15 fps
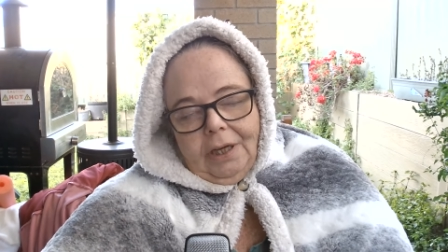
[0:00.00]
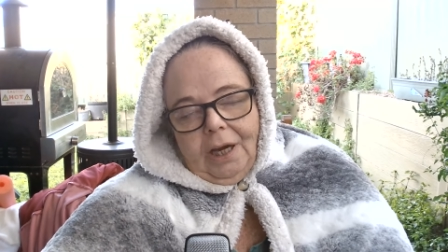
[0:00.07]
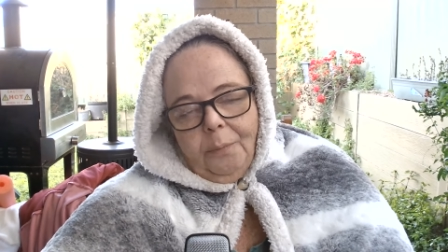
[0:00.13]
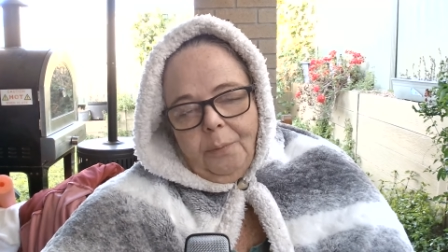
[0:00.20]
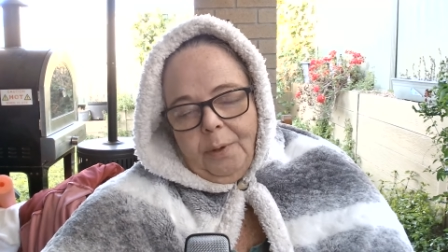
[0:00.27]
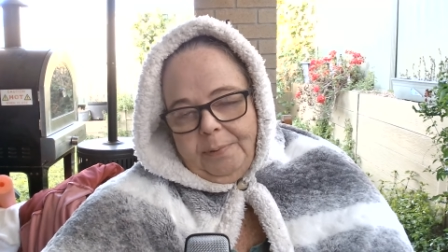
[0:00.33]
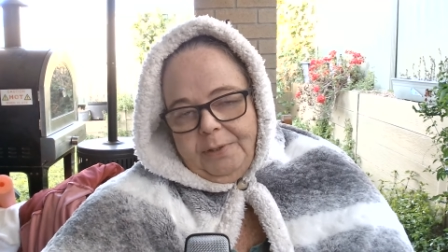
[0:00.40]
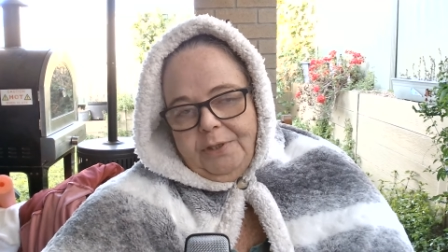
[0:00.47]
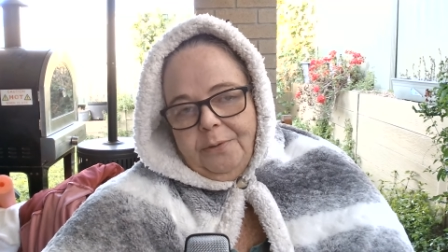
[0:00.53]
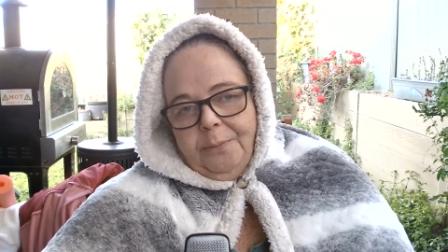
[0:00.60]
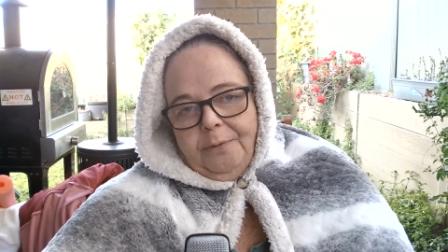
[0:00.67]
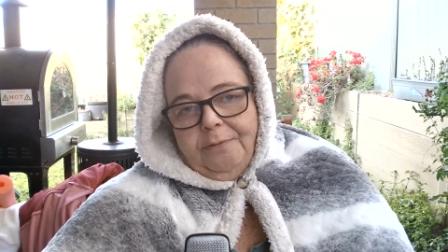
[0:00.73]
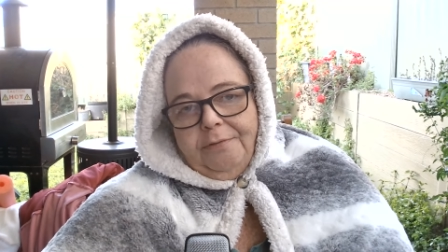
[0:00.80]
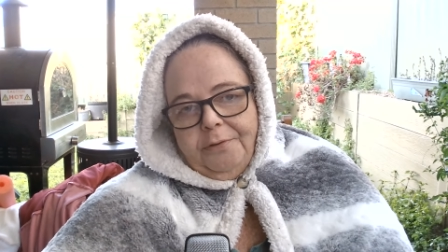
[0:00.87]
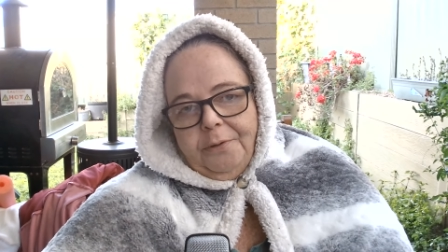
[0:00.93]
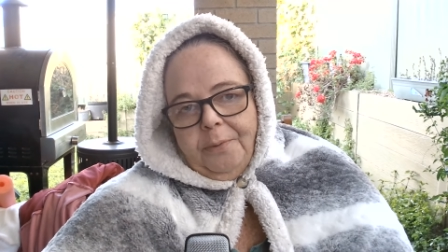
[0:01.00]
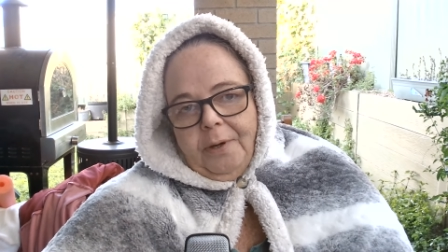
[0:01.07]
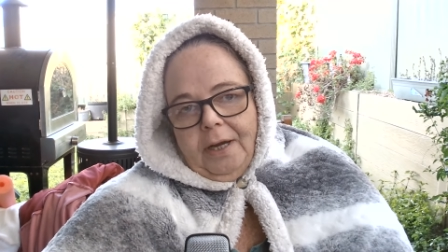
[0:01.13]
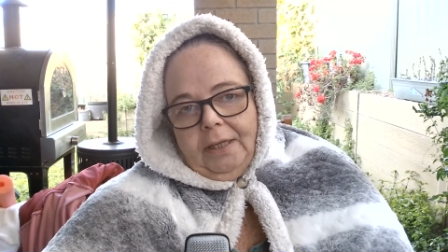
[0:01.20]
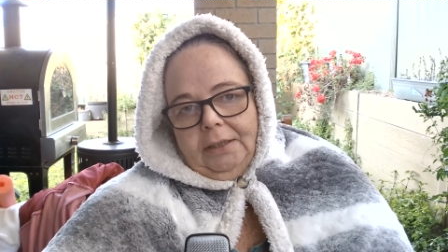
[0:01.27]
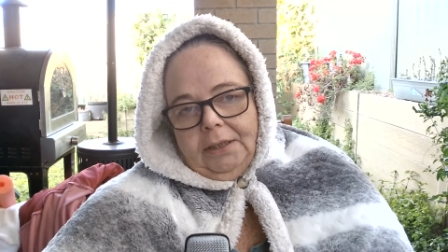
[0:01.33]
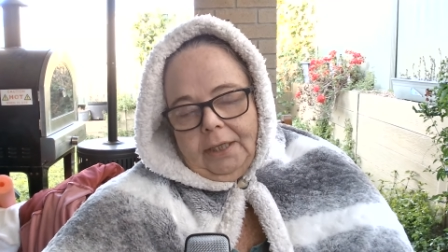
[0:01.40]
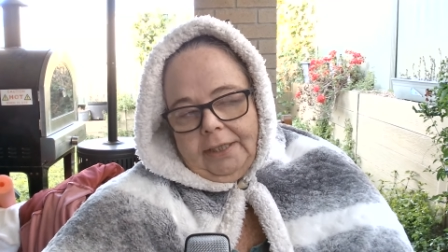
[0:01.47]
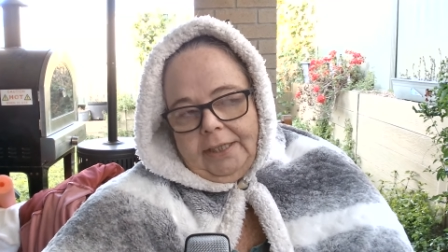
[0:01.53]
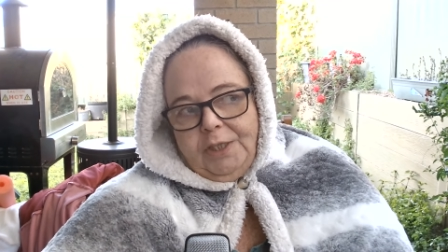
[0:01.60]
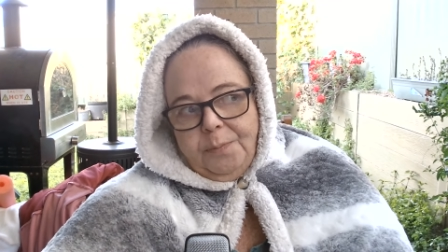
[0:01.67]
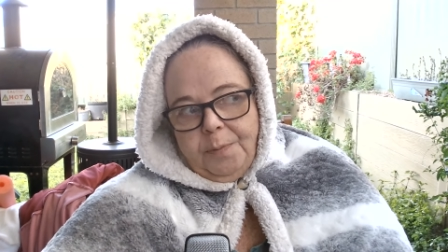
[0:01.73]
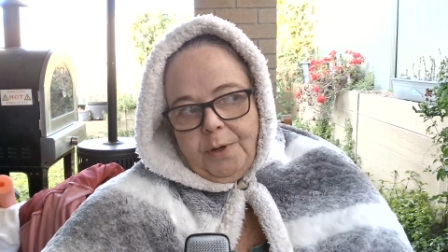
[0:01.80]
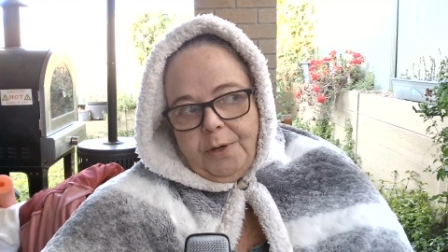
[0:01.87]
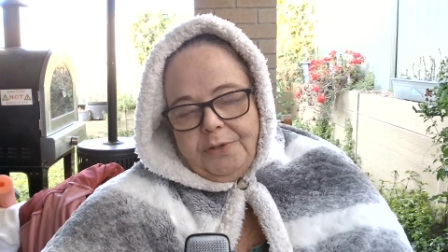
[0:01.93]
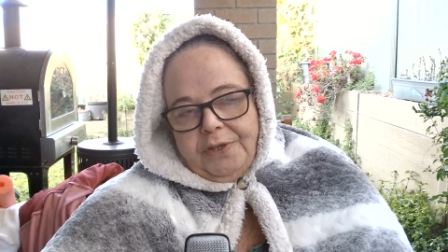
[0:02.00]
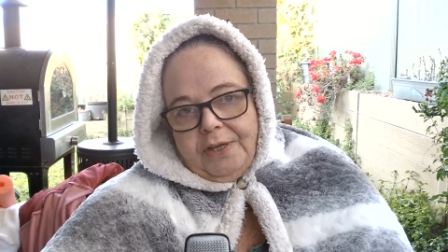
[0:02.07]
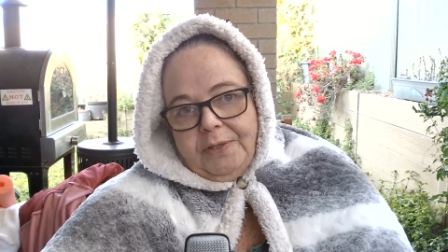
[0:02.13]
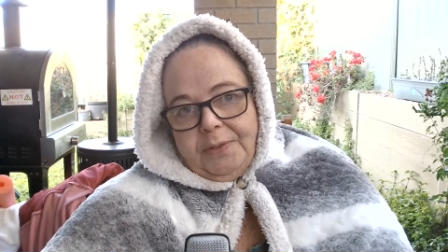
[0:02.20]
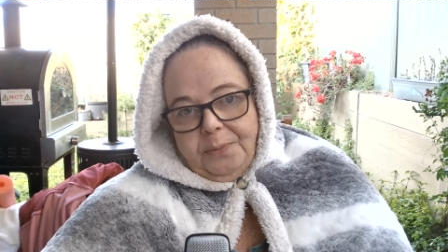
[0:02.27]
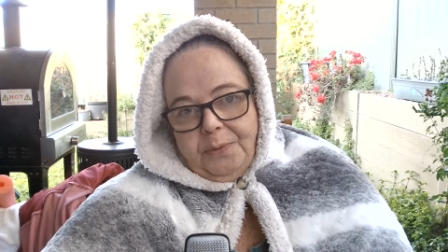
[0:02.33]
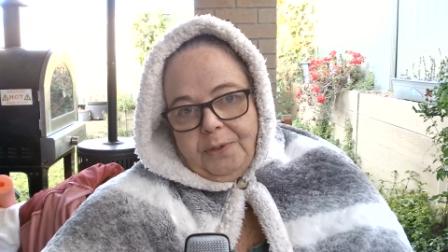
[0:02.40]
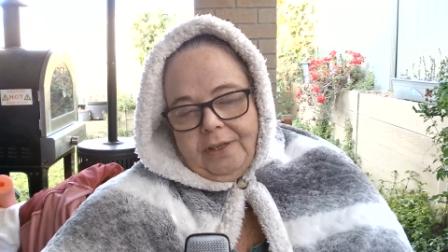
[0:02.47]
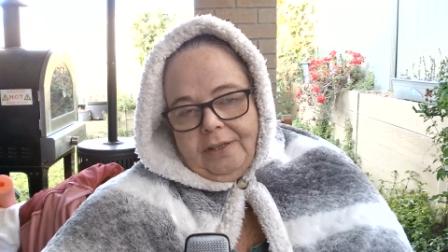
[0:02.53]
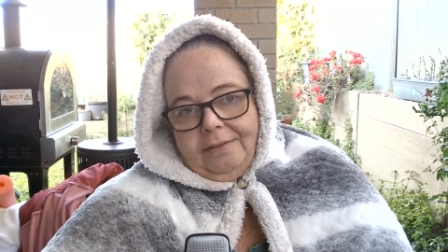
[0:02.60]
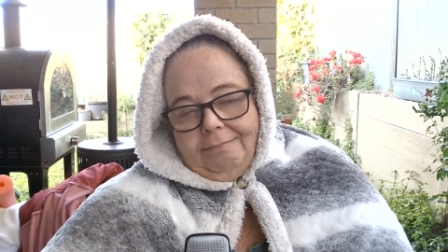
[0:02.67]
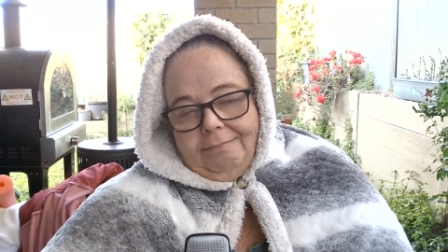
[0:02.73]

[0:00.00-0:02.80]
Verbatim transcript: I won't be doing one for a while. I need to process what I